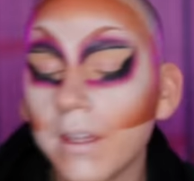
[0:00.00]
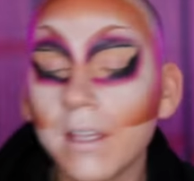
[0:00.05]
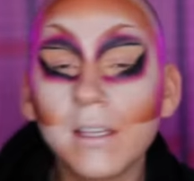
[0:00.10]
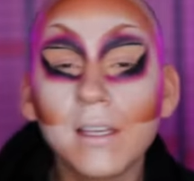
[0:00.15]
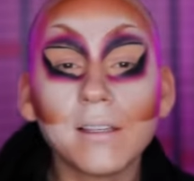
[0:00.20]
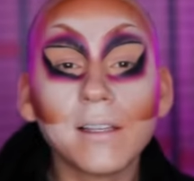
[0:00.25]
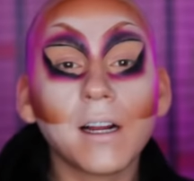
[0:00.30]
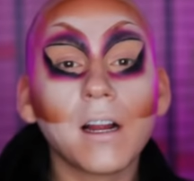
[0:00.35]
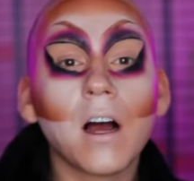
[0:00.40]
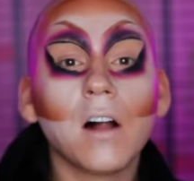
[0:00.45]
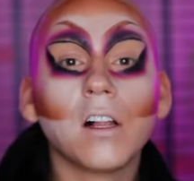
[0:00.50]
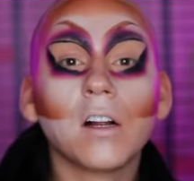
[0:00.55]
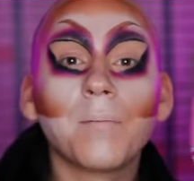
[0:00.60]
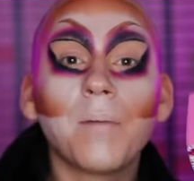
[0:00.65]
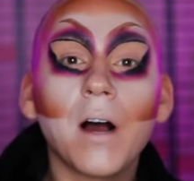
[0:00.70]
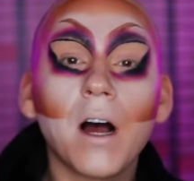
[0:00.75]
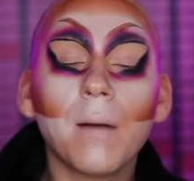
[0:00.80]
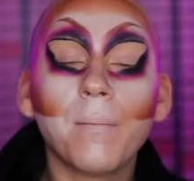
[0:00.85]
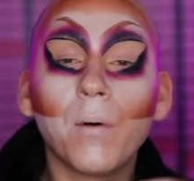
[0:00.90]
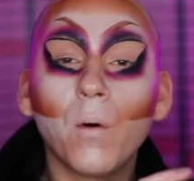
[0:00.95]
This is the
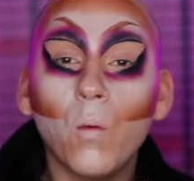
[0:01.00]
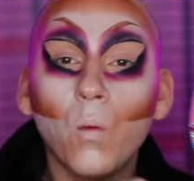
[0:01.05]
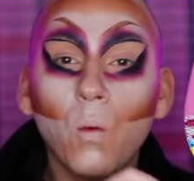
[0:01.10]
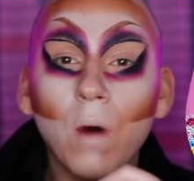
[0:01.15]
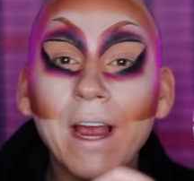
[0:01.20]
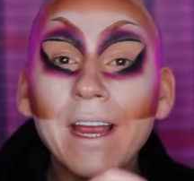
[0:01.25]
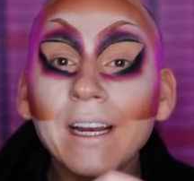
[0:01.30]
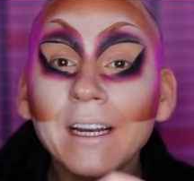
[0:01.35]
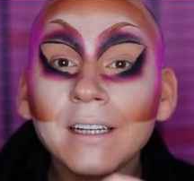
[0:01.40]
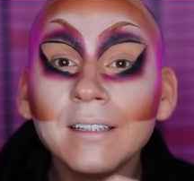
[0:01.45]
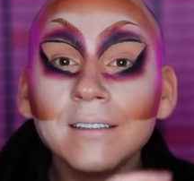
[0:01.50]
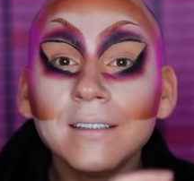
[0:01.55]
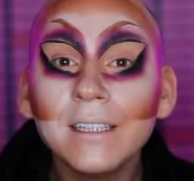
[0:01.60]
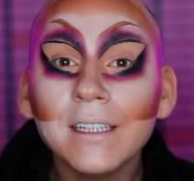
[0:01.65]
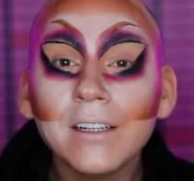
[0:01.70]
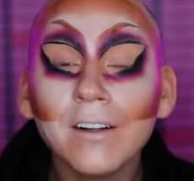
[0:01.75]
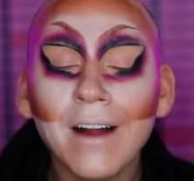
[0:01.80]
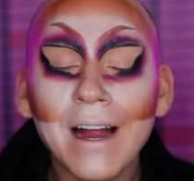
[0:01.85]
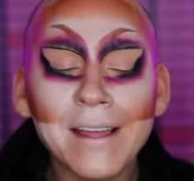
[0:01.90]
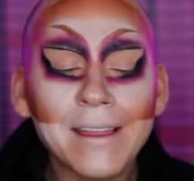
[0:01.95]
ColourPop White
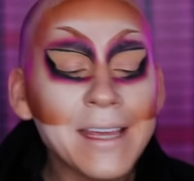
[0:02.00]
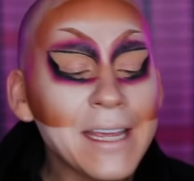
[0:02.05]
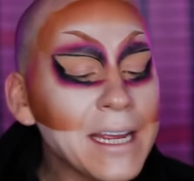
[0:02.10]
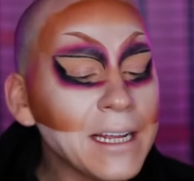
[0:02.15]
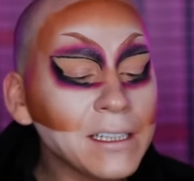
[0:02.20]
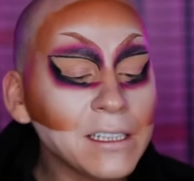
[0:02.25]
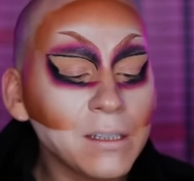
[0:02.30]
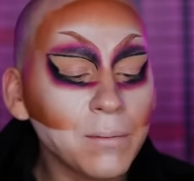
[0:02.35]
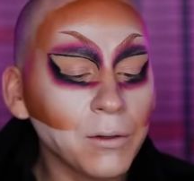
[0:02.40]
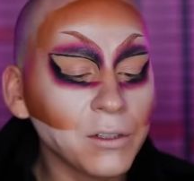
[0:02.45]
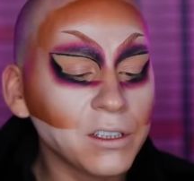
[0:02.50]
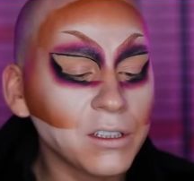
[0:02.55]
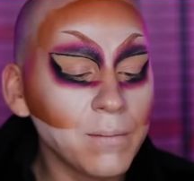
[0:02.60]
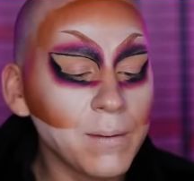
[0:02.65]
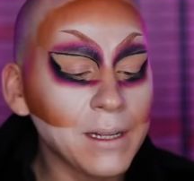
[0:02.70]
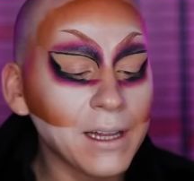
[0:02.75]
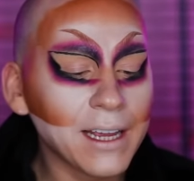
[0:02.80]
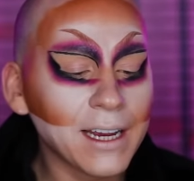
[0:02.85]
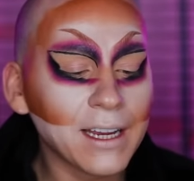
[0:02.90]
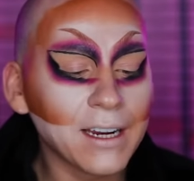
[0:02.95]
Concealer. I think it's supposed
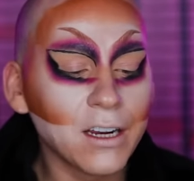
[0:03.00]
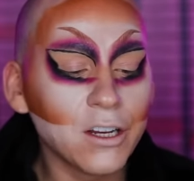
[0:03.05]
to be like